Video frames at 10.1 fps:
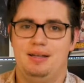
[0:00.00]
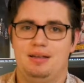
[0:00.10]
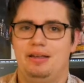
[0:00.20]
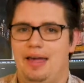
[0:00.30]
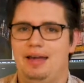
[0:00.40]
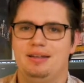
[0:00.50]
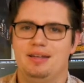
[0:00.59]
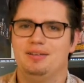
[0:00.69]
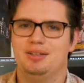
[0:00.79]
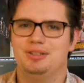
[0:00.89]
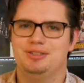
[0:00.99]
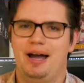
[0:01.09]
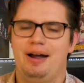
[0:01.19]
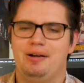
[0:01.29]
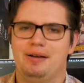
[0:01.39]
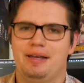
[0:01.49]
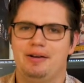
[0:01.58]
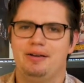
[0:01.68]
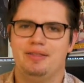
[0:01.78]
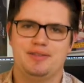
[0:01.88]
it can get a little tiring
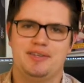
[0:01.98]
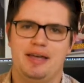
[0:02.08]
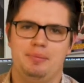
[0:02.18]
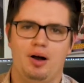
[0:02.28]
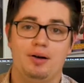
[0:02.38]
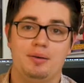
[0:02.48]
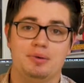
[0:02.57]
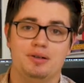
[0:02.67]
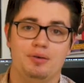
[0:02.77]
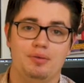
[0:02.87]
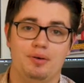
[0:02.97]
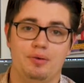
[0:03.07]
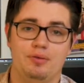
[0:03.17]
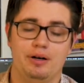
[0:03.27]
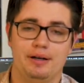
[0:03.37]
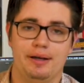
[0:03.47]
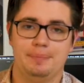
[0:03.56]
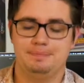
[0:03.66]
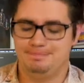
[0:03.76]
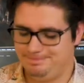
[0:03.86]
hearing the same argument over and over
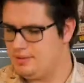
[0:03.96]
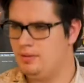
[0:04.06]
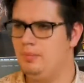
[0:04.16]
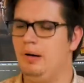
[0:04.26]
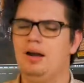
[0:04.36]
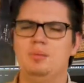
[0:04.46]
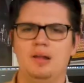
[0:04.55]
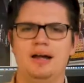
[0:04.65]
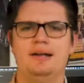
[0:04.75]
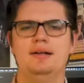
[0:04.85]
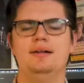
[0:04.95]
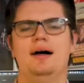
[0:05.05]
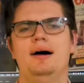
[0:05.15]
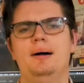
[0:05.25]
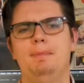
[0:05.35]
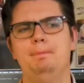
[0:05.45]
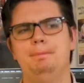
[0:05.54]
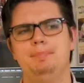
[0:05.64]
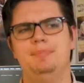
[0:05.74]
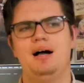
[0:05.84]
again. So bottom line,
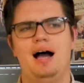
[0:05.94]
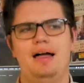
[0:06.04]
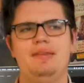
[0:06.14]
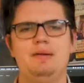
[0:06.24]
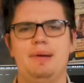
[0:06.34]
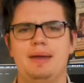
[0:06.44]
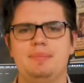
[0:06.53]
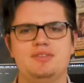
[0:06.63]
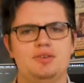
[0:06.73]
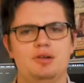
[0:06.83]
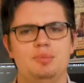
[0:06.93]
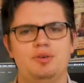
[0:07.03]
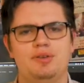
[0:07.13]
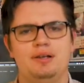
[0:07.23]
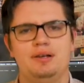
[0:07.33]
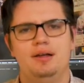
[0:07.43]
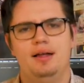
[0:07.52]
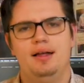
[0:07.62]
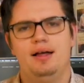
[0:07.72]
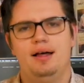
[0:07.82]
I think Bambi's a good movie.
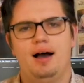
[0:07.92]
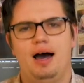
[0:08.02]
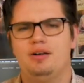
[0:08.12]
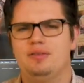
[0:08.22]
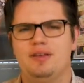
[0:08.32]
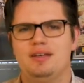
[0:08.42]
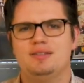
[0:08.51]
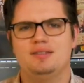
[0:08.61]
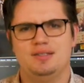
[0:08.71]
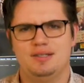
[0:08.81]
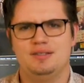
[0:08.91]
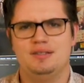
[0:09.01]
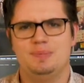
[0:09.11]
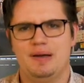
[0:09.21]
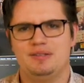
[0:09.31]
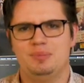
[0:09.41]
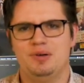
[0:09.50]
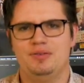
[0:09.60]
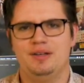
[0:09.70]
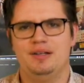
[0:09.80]
I don't think it's Disney's best
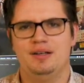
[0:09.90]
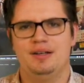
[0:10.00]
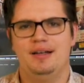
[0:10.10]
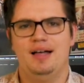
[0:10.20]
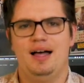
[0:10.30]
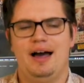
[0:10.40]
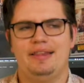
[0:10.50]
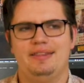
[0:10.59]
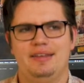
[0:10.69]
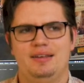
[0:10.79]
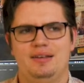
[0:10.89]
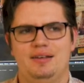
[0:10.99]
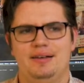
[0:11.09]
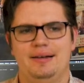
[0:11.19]
movie. I think,